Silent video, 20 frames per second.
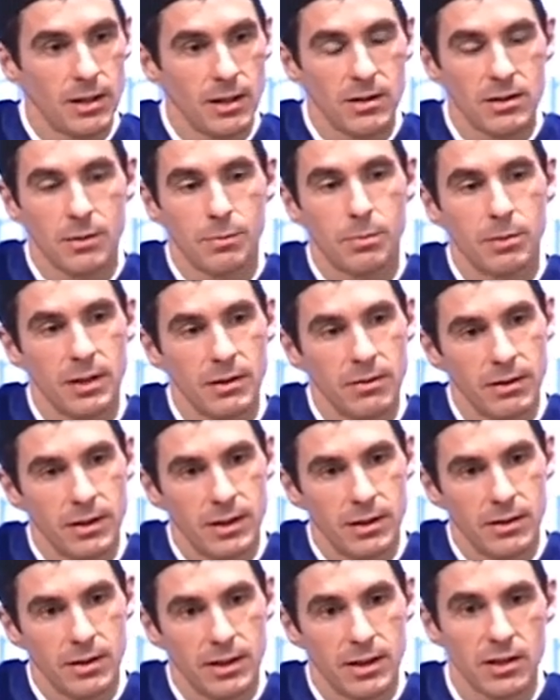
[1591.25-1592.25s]
it's a
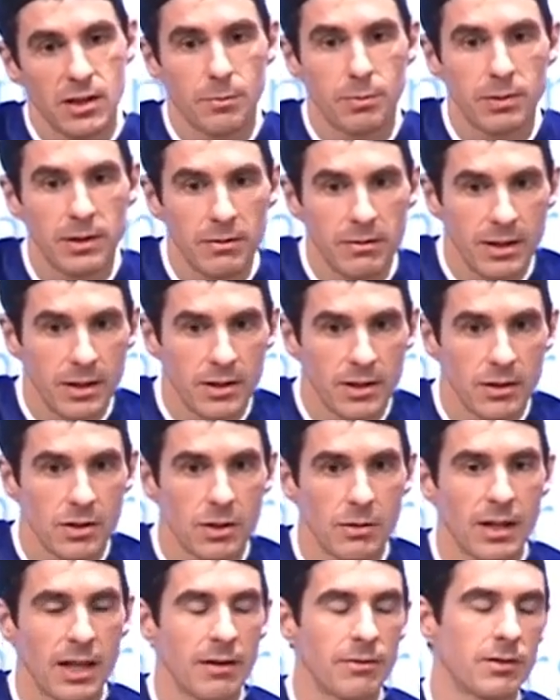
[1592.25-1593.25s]
privilege, and it's a privilege that you
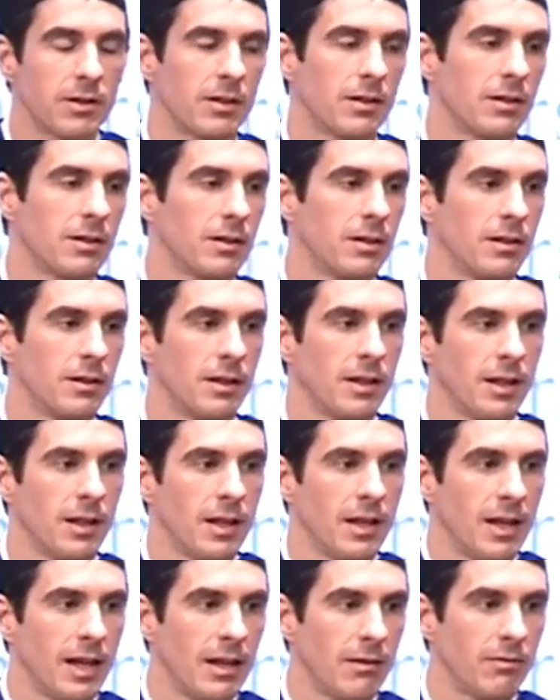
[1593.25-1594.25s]
have to earn
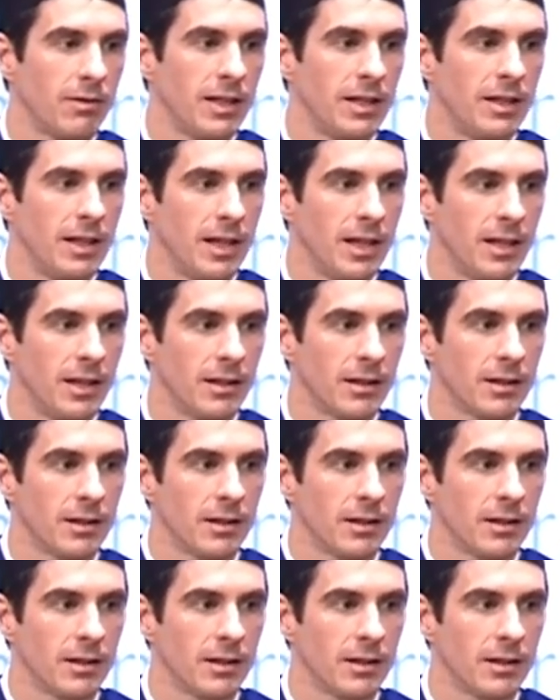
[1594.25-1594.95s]
every day.